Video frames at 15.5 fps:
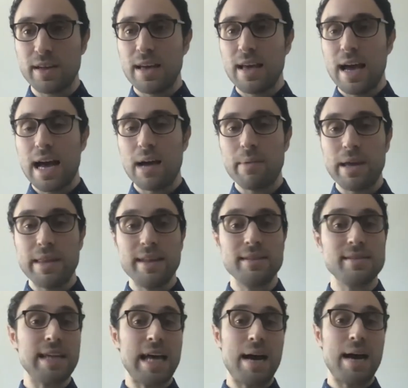and then
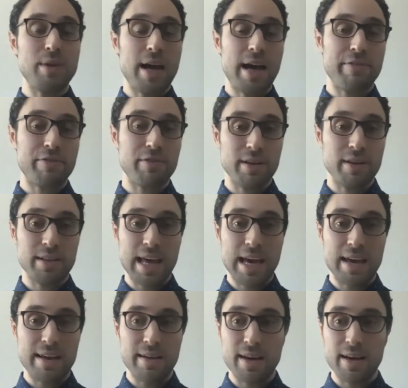stopped offering
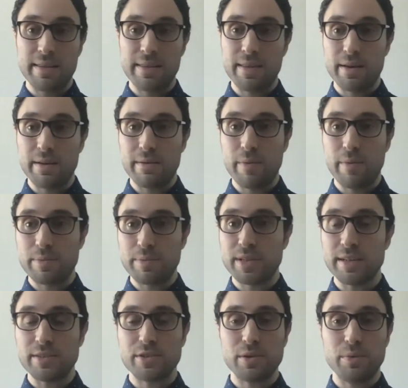that on the
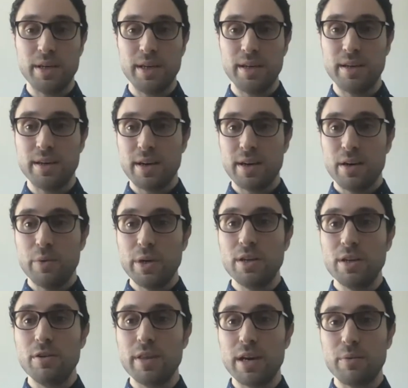website. So we
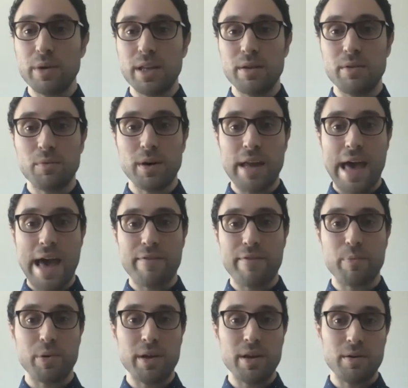knew that we didn't want to have a
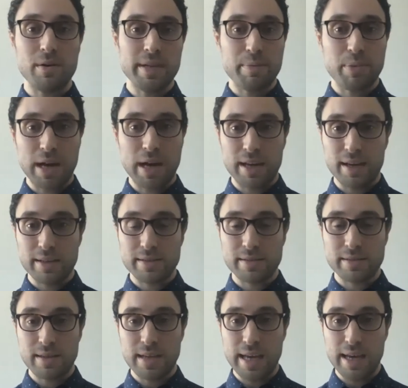print only product
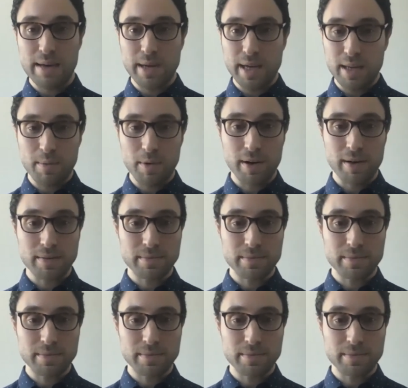anymore.